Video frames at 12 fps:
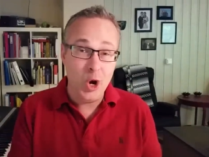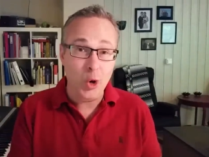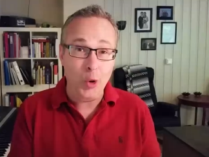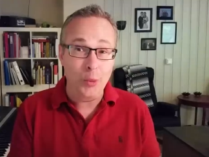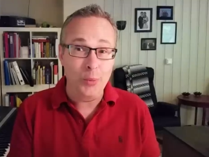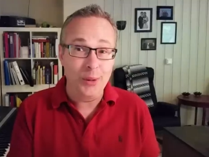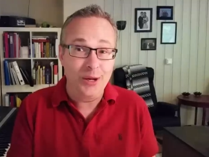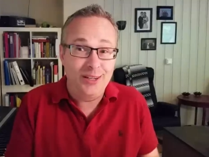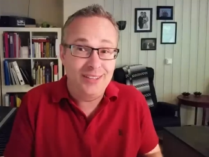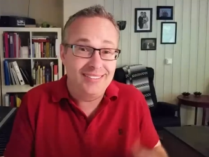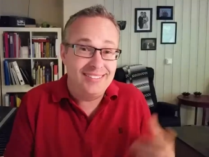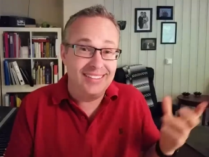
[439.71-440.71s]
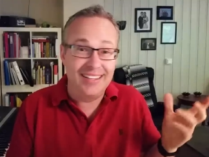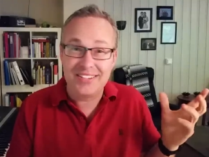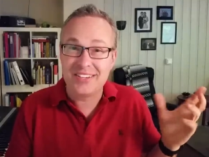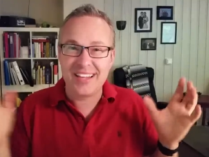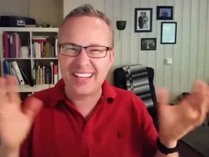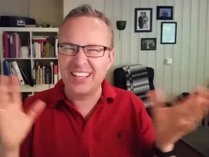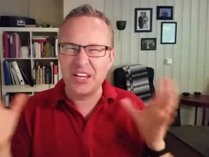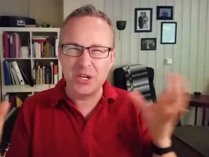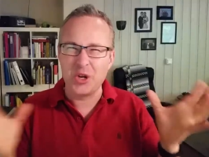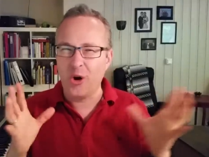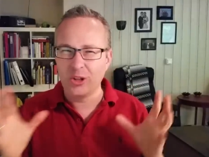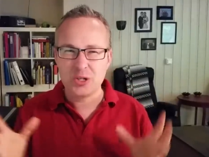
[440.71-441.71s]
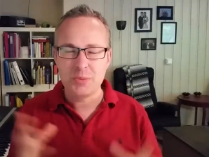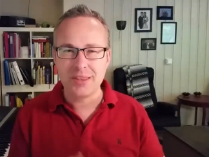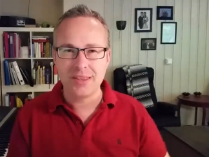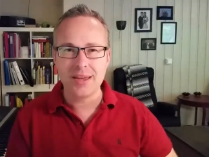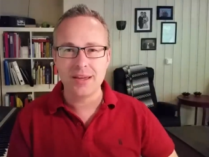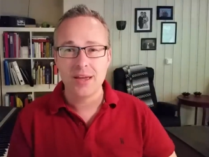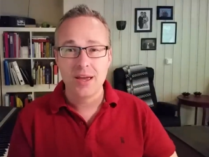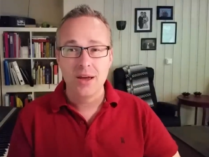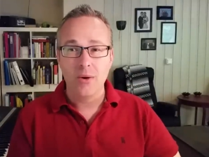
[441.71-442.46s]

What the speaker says: No, but it's just like the acknowledgement thing.